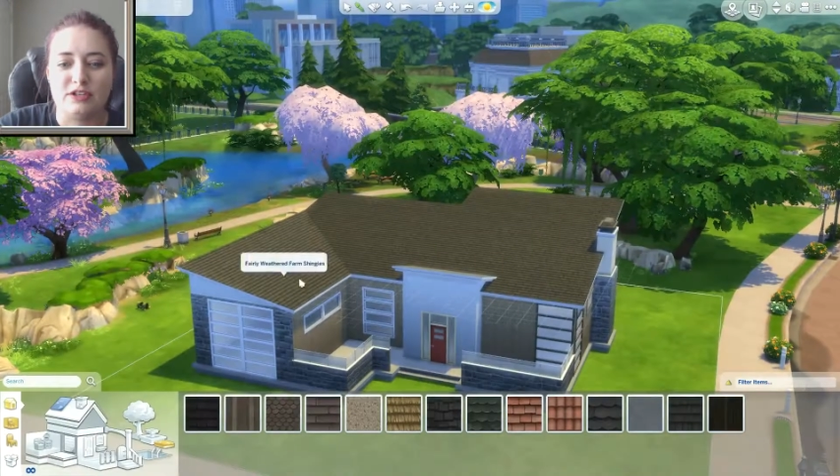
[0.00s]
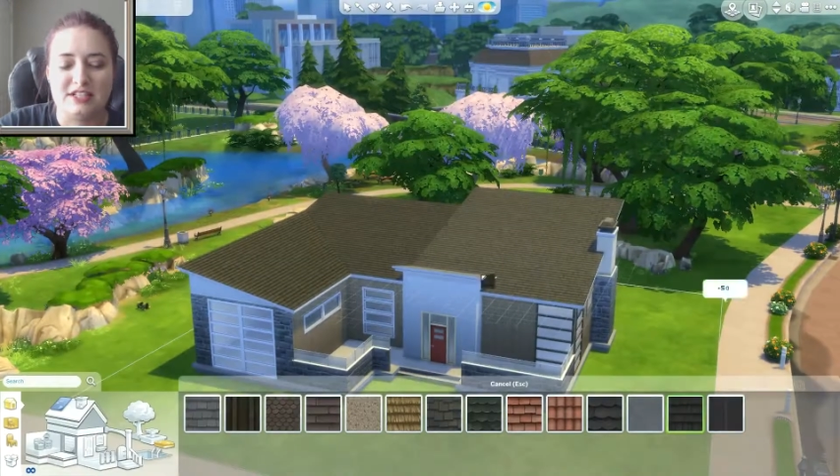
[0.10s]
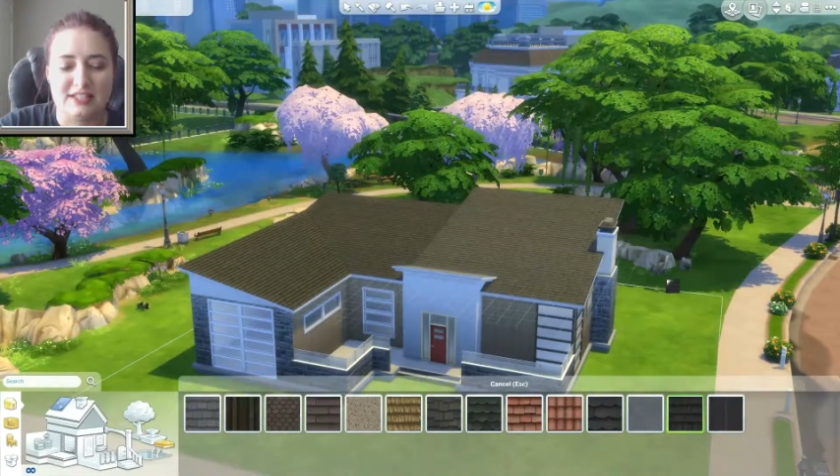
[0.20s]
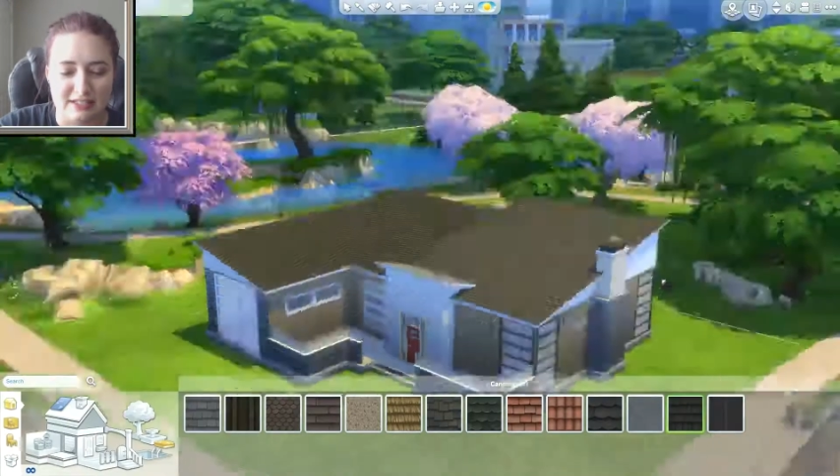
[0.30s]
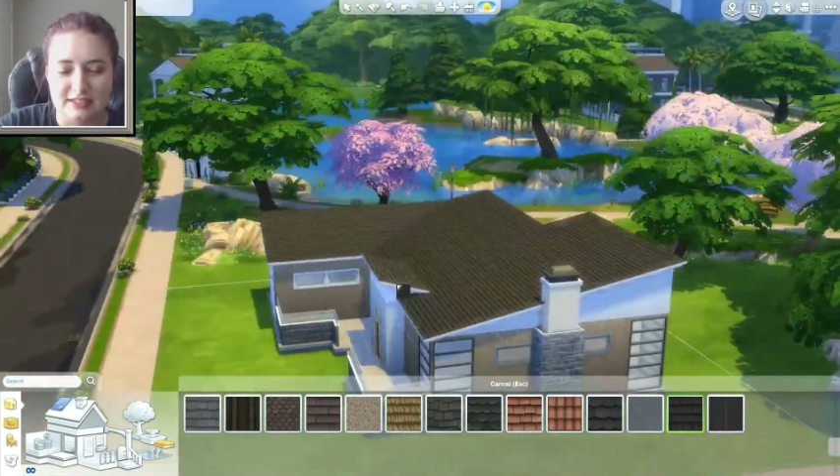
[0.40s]

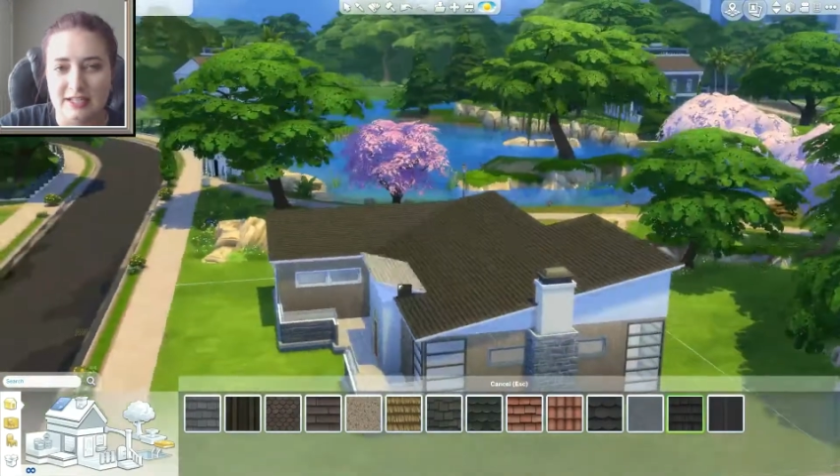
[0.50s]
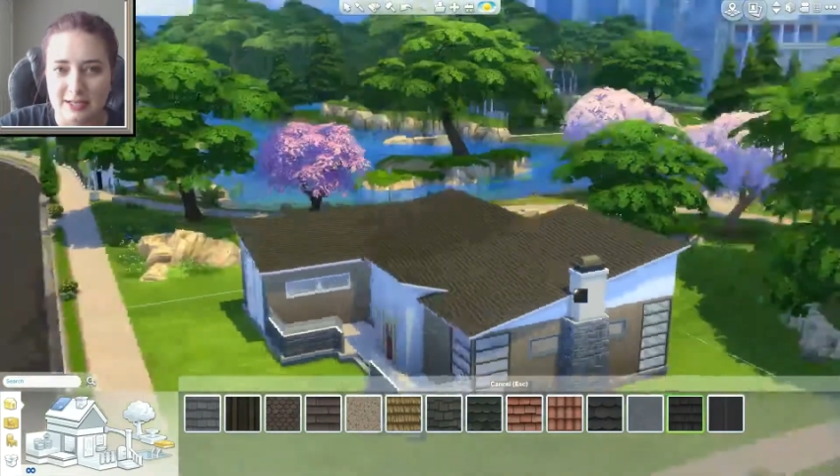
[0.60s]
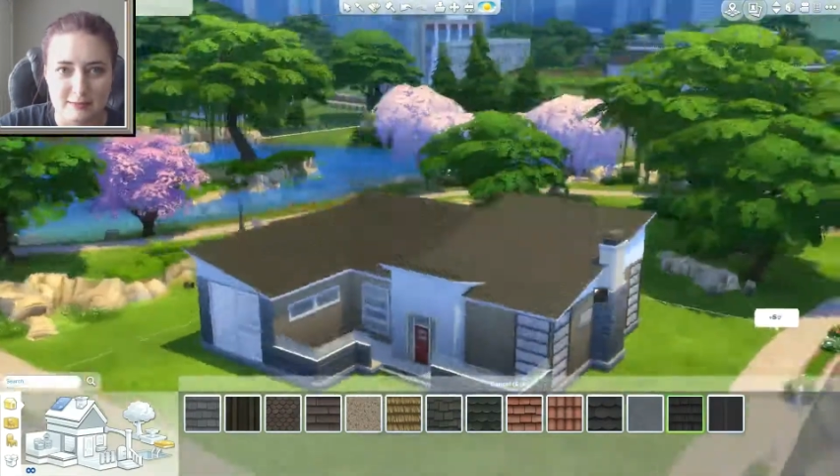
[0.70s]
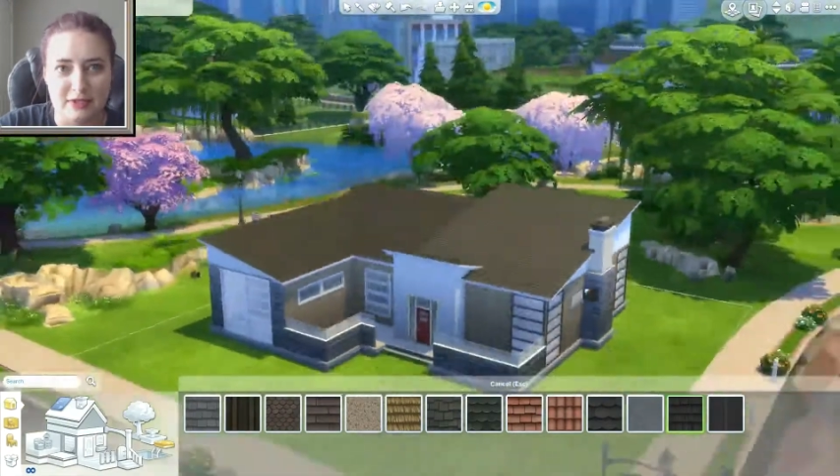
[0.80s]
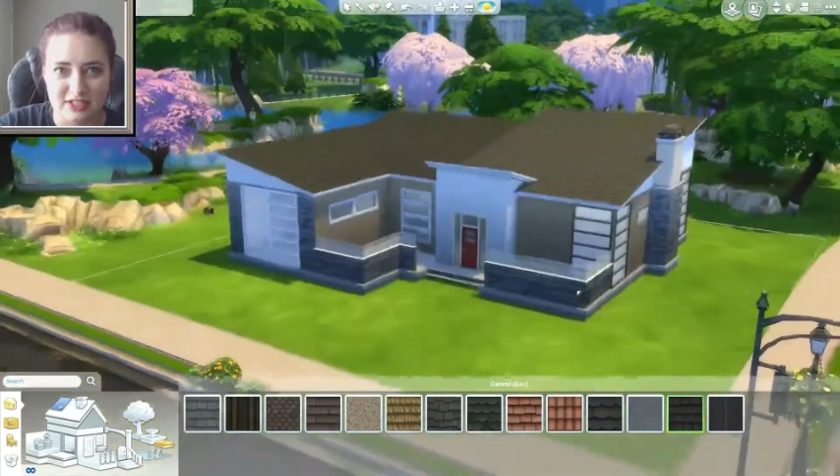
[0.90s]
16
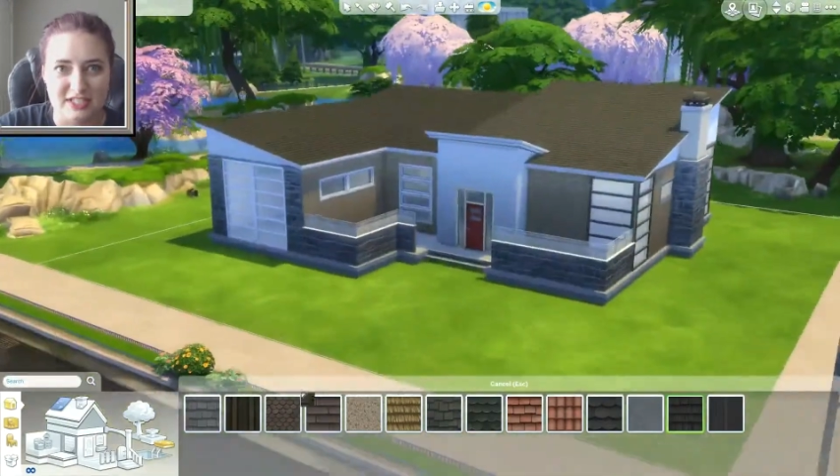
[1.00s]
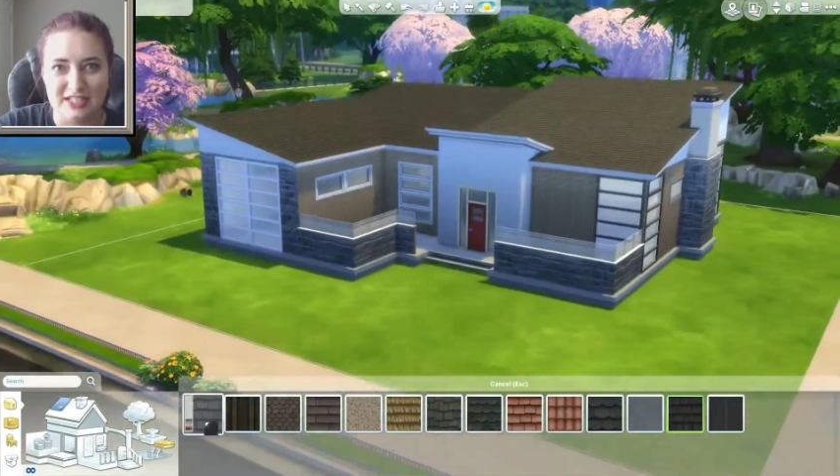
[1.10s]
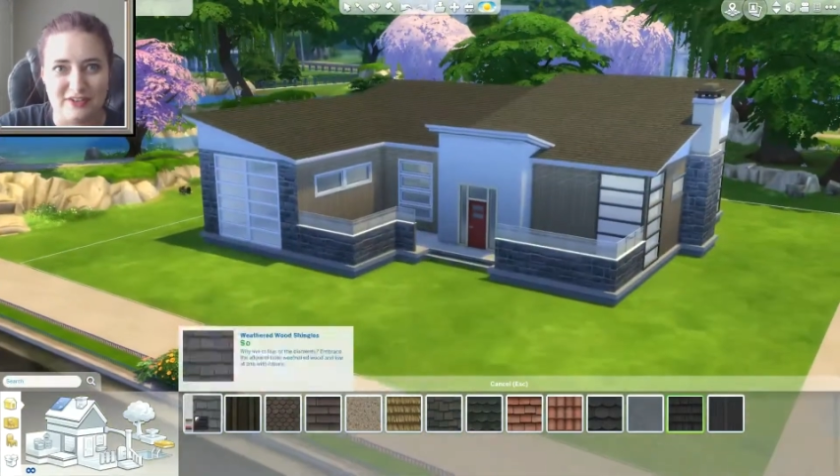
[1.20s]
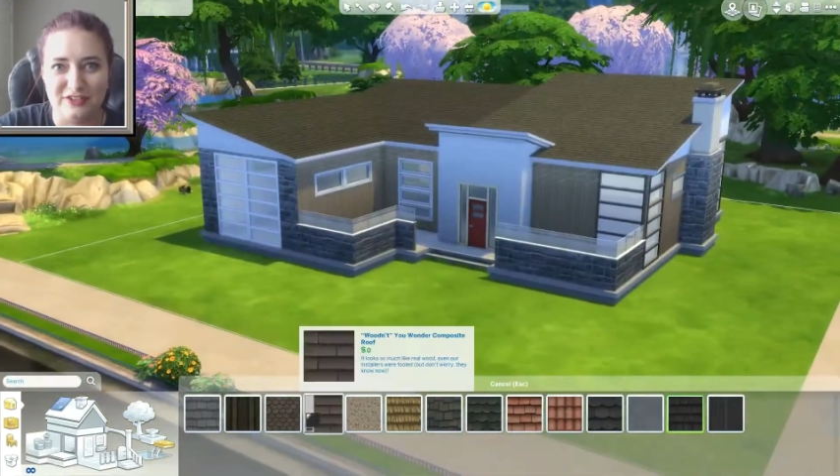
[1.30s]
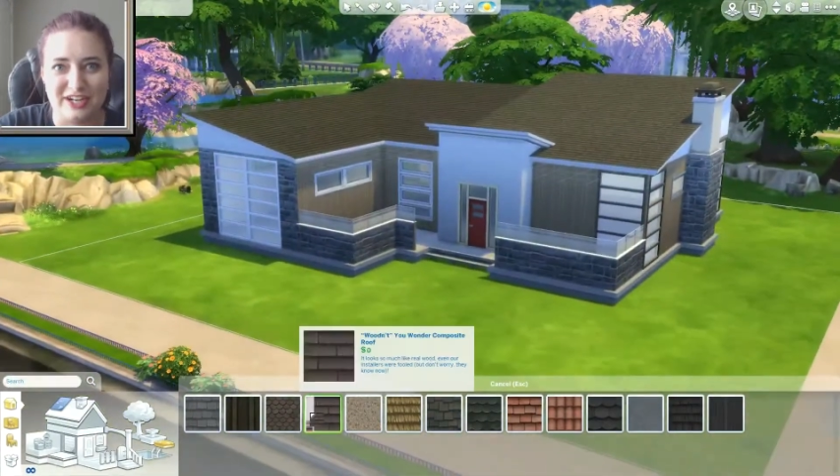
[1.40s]
million
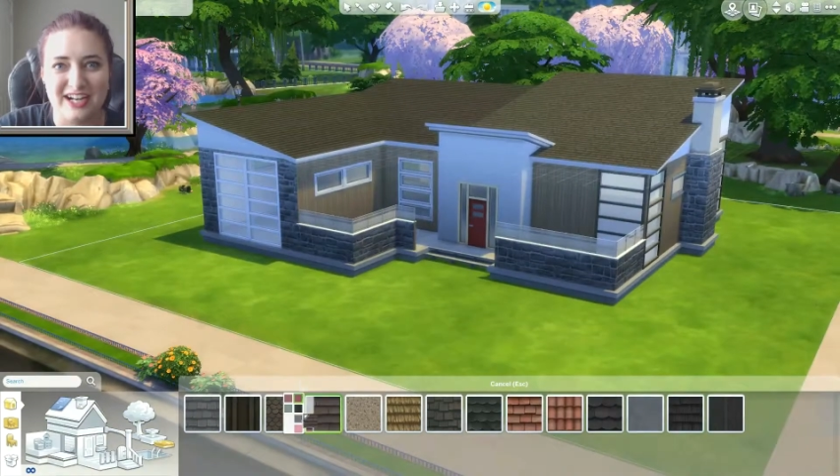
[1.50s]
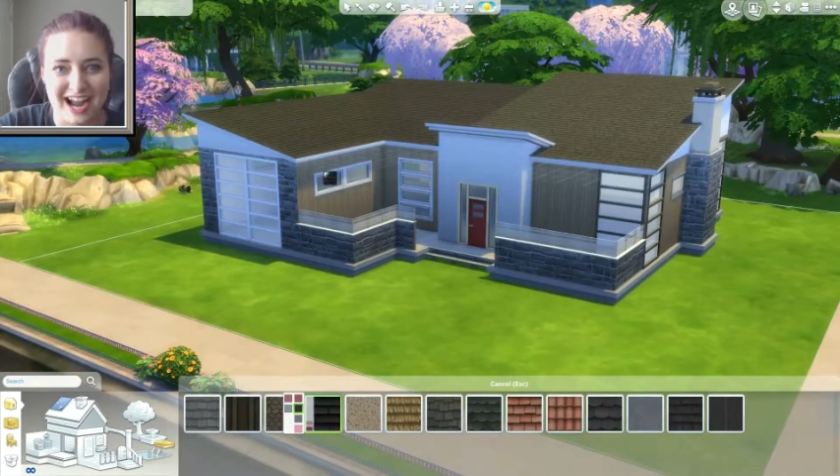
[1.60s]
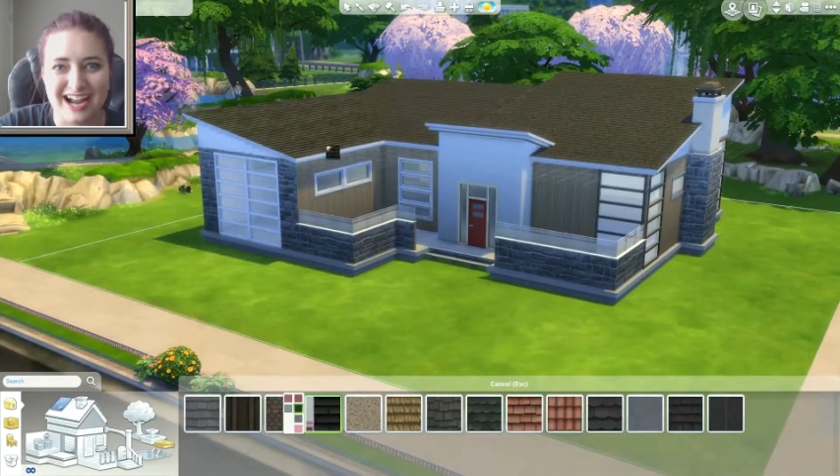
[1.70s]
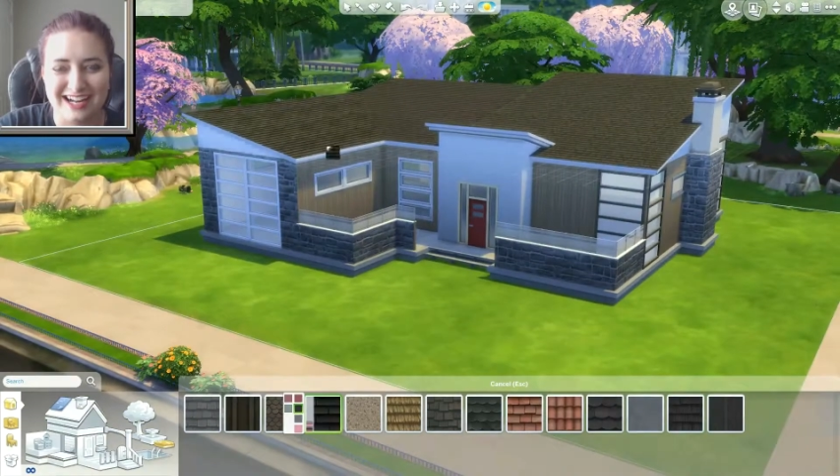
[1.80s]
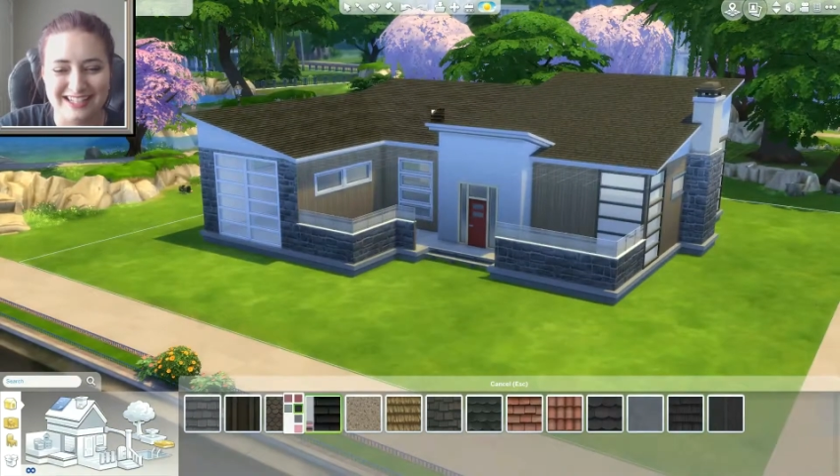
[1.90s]
different
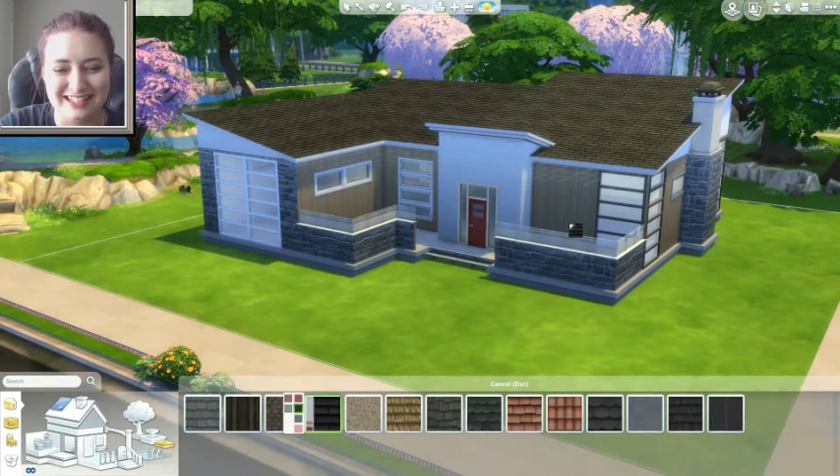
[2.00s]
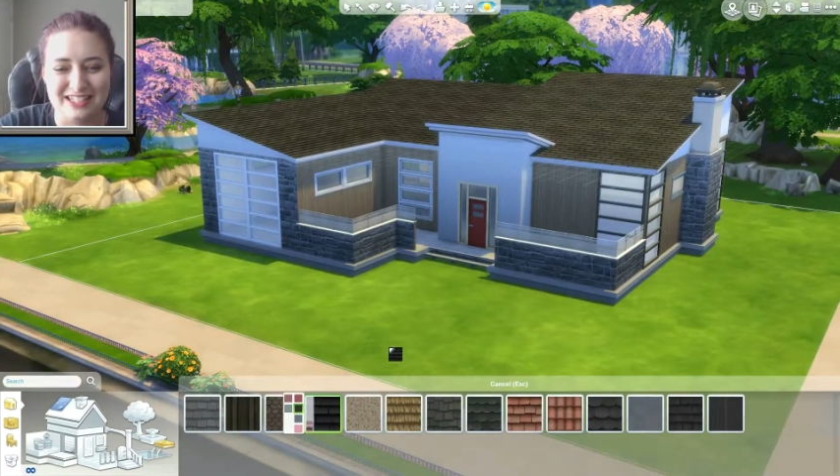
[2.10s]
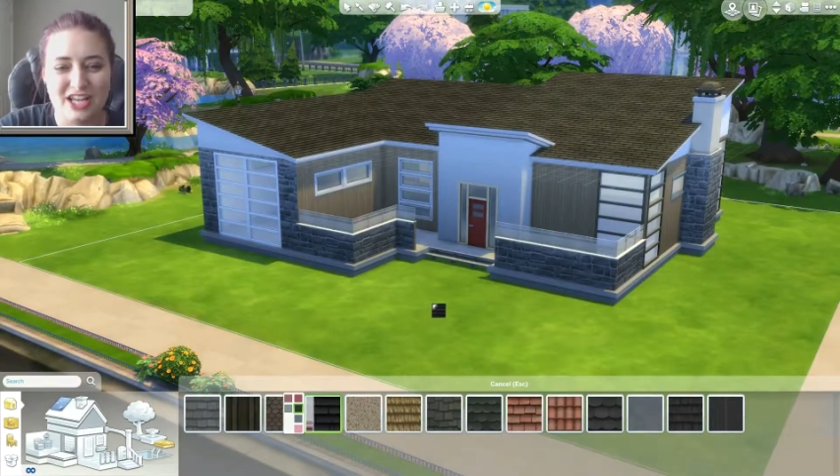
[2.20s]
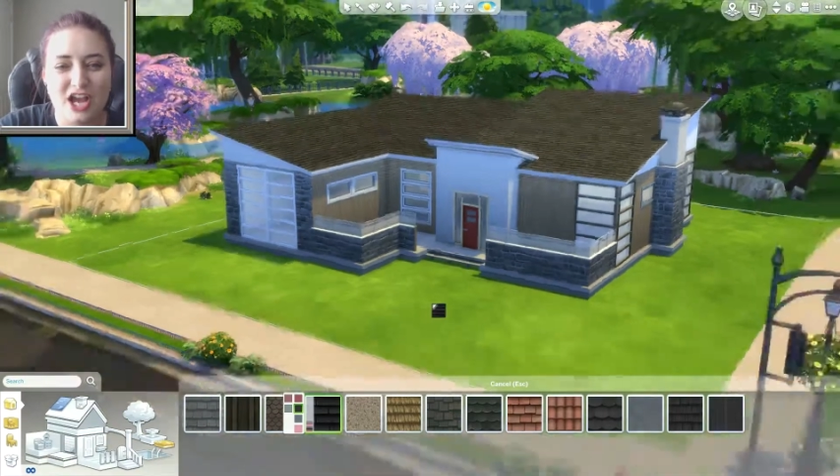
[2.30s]
kinds